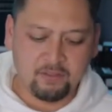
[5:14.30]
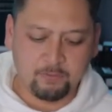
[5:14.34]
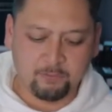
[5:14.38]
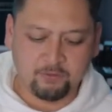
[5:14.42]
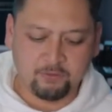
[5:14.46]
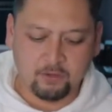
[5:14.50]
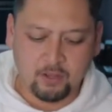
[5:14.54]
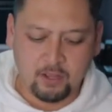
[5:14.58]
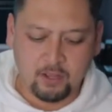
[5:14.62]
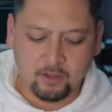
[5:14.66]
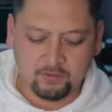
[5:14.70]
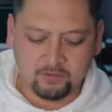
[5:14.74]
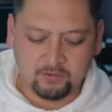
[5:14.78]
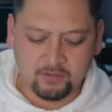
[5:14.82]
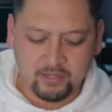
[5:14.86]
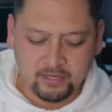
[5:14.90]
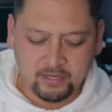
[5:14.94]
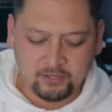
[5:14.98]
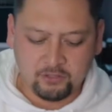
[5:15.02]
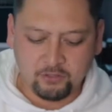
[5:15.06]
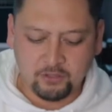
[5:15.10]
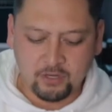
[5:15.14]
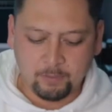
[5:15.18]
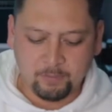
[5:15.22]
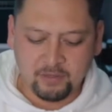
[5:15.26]
them. So I was
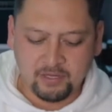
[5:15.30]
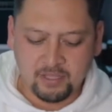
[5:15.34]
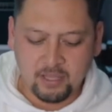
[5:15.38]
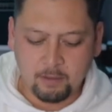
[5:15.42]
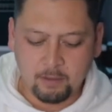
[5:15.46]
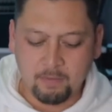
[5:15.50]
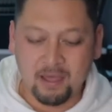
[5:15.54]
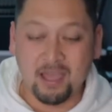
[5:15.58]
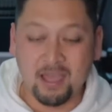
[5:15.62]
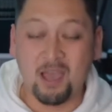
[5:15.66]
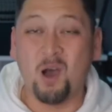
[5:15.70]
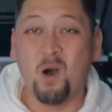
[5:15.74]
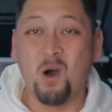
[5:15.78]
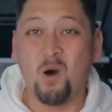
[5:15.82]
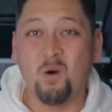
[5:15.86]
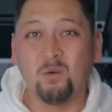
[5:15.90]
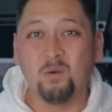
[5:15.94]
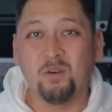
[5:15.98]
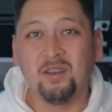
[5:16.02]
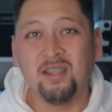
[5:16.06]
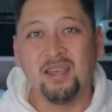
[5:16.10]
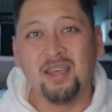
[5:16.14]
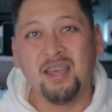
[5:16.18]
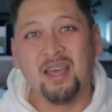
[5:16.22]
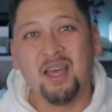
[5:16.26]
like, dude, I'm going to get my
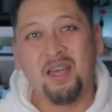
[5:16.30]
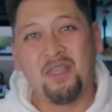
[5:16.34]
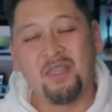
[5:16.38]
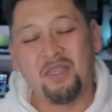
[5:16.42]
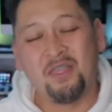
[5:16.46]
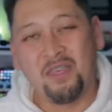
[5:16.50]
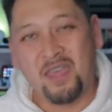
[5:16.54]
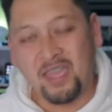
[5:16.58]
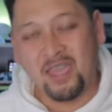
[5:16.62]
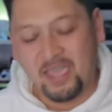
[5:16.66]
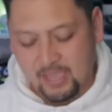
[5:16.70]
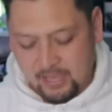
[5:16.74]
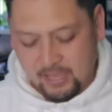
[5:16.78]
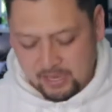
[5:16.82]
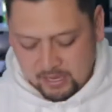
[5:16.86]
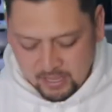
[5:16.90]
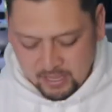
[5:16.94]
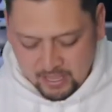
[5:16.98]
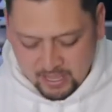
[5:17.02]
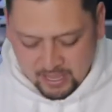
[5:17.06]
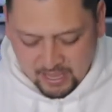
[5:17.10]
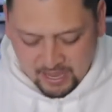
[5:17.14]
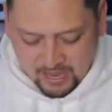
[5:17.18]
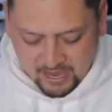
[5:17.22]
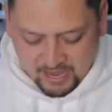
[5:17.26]
own thing
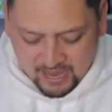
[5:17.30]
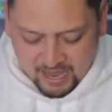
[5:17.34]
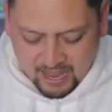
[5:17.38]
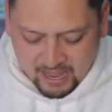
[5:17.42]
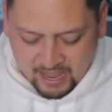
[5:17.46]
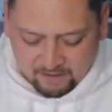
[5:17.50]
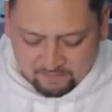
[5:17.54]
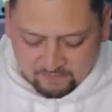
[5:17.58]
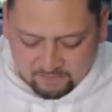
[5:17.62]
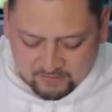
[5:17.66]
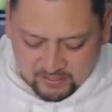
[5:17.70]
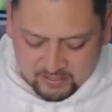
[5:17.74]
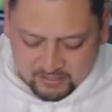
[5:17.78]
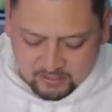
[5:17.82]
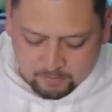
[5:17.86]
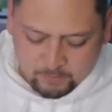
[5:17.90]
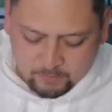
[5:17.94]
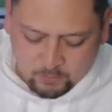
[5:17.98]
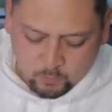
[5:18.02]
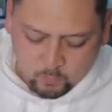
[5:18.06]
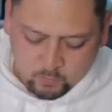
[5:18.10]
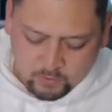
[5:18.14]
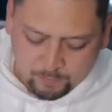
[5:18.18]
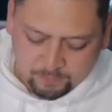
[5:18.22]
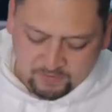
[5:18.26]
and have it. I'm
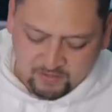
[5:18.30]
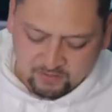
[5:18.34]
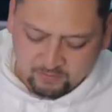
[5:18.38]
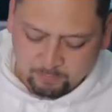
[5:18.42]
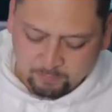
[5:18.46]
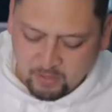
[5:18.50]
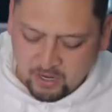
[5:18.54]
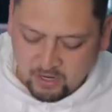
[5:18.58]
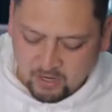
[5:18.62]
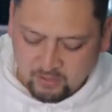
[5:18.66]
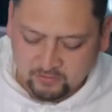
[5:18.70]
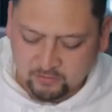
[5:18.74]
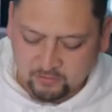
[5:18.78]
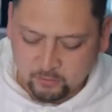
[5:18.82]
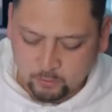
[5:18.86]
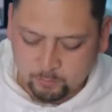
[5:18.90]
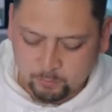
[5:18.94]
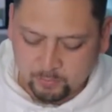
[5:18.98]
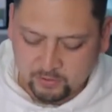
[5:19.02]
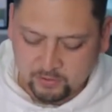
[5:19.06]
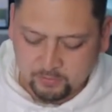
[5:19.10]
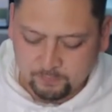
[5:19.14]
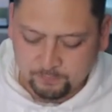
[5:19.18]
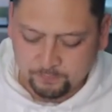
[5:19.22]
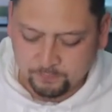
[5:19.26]
going to rip this box
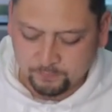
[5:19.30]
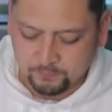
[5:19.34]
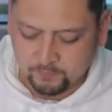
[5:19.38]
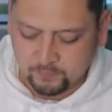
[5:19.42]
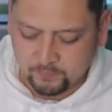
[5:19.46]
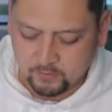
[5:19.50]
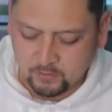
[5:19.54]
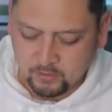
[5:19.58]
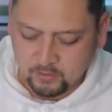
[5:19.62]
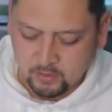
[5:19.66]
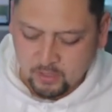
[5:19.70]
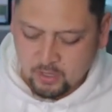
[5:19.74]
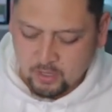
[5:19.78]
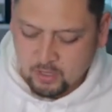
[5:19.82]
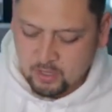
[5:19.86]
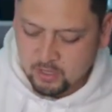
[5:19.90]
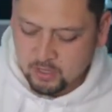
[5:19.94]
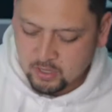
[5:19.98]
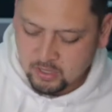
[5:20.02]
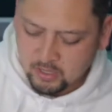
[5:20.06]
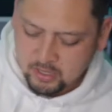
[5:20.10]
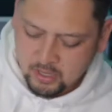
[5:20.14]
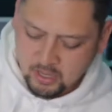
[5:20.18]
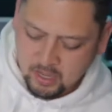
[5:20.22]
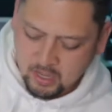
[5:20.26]
open.
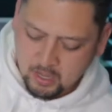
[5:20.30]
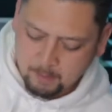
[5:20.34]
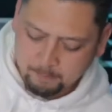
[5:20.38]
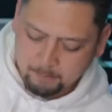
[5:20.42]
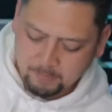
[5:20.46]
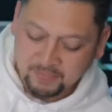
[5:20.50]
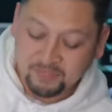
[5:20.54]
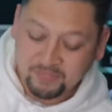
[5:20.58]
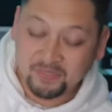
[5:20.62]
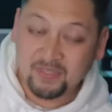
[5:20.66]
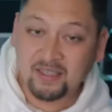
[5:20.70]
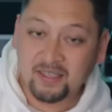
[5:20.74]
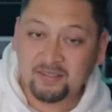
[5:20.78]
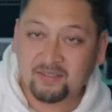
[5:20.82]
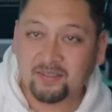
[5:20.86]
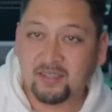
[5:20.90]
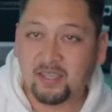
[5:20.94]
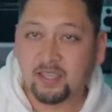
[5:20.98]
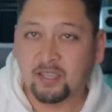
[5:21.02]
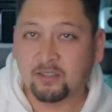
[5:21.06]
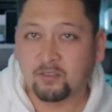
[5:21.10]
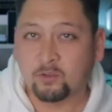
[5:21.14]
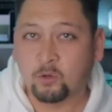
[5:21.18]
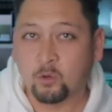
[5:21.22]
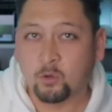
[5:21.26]
Uh, but this
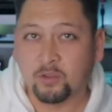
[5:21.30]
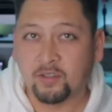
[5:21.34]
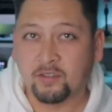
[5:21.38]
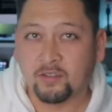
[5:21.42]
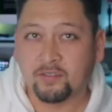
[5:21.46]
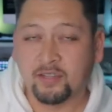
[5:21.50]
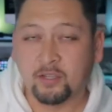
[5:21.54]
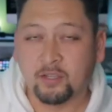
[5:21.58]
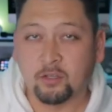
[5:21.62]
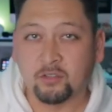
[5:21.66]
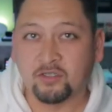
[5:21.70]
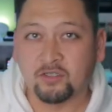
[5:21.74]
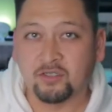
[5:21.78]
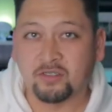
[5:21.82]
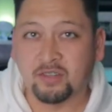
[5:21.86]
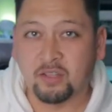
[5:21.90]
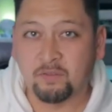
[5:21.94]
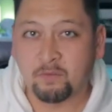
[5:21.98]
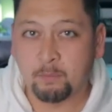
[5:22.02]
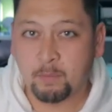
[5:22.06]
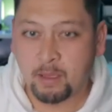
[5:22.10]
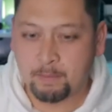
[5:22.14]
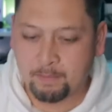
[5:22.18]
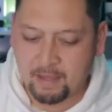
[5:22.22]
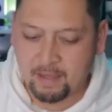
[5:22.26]
thing is cool. This thing will just
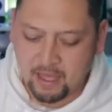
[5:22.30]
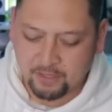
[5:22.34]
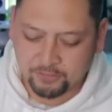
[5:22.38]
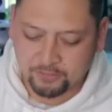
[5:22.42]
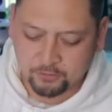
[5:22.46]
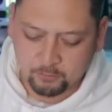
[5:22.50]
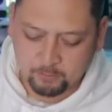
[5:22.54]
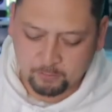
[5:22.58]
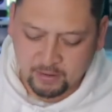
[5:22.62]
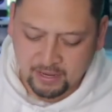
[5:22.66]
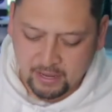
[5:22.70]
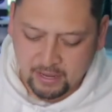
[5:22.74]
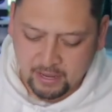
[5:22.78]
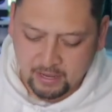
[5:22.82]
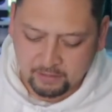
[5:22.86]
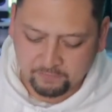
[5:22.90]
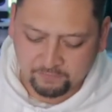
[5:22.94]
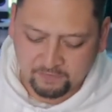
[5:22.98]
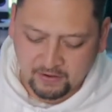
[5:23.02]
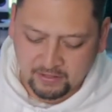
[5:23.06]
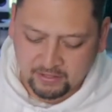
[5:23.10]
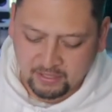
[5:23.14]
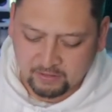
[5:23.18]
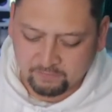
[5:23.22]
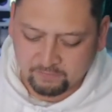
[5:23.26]
live in my bathroom. I, I
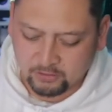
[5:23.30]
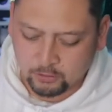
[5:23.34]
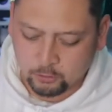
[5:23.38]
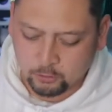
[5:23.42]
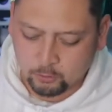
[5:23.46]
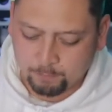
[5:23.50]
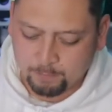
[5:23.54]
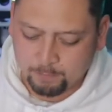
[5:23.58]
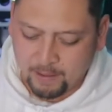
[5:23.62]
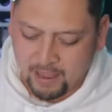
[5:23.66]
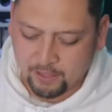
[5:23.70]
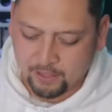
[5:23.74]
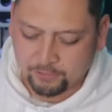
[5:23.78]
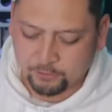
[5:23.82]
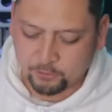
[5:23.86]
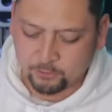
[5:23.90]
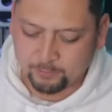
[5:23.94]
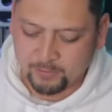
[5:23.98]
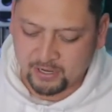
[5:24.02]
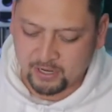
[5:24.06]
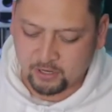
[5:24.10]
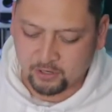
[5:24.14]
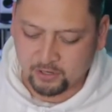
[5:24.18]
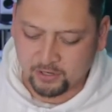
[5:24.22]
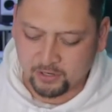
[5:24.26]
finally have a little bathroom
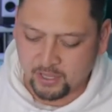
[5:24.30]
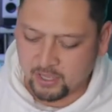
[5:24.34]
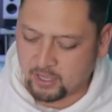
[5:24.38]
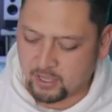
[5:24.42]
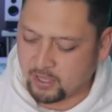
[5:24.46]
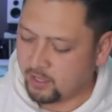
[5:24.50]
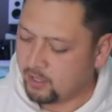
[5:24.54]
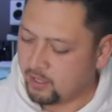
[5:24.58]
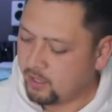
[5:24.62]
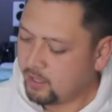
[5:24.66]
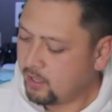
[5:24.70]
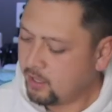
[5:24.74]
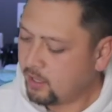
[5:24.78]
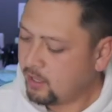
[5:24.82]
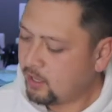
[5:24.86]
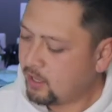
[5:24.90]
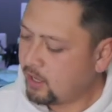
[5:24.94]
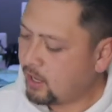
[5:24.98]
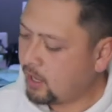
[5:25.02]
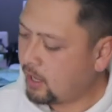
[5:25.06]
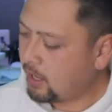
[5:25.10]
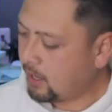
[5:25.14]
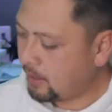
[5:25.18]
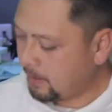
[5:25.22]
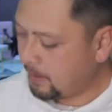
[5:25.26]
area
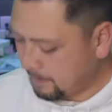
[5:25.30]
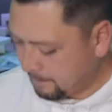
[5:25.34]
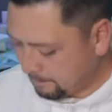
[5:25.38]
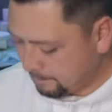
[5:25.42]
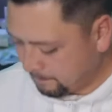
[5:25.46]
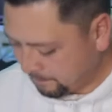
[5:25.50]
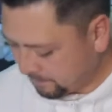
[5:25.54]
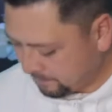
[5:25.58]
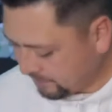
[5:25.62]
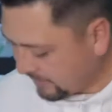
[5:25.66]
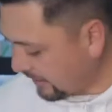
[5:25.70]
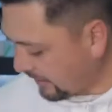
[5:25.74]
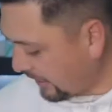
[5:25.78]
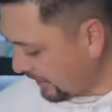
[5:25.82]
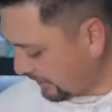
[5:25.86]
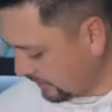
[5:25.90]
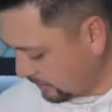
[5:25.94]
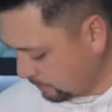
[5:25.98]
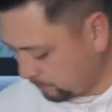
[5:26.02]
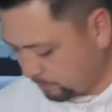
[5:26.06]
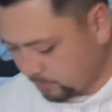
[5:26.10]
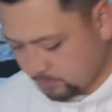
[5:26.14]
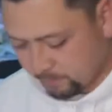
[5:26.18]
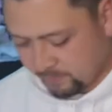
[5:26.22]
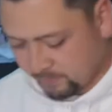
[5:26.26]
um, that I
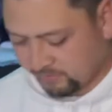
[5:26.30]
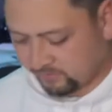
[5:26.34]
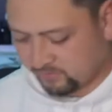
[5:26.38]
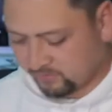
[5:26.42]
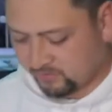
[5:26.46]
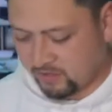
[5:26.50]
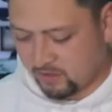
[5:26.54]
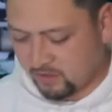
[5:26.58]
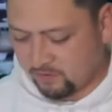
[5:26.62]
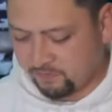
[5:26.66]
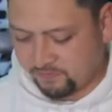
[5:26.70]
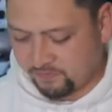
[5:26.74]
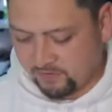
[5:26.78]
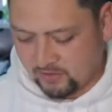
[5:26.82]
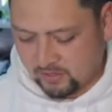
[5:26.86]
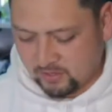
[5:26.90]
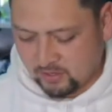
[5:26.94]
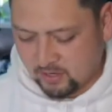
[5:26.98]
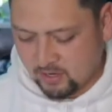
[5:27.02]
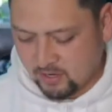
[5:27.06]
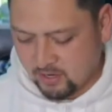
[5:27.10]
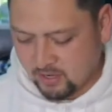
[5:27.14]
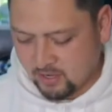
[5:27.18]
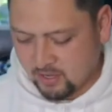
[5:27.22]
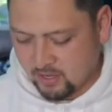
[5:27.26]
can put my stuff
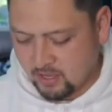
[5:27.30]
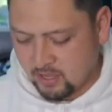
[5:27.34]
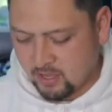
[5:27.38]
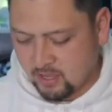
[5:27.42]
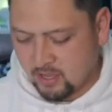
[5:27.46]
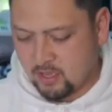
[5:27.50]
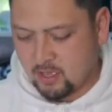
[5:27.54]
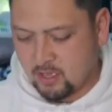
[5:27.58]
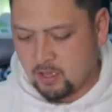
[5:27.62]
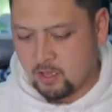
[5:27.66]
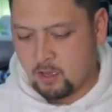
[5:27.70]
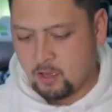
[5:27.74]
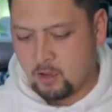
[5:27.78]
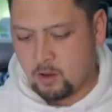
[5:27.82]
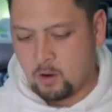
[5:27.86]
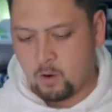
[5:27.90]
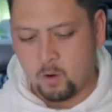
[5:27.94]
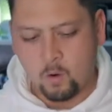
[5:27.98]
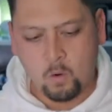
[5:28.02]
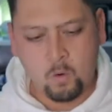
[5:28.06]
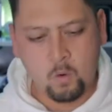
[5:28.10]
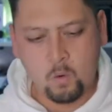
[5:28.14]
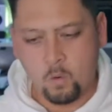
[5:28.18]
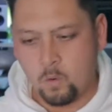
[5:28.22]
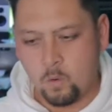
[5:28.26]
in.
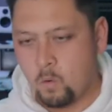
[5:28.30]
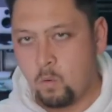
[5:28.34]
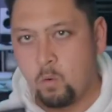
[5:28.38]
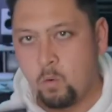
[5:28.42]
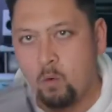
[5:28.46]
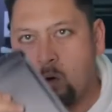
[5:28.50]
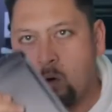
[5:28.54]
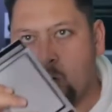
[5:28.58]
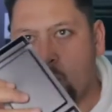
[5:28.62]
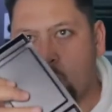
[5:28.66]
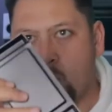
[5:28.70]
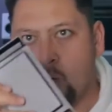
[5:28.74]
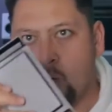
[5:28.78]
Whoo!